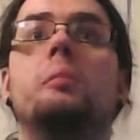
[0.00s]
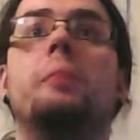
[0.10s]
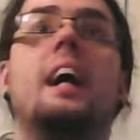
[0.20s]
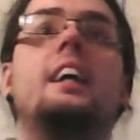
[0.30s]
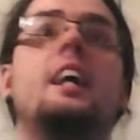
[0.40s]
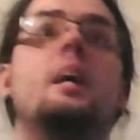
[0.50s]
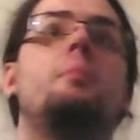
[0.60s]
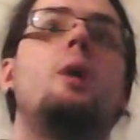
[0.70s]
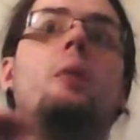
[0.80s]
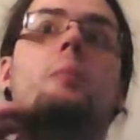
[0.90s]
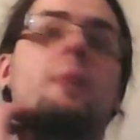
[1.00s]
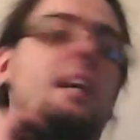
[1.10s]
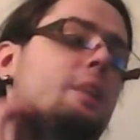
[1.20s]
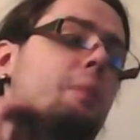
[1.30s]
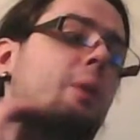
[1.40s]
Yeah, I can't palm a
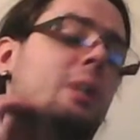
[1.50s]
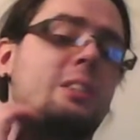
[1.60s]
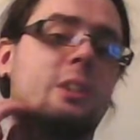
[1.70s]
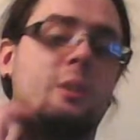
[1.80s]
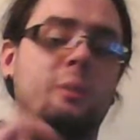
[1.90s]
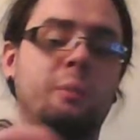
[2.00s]
basketball, so.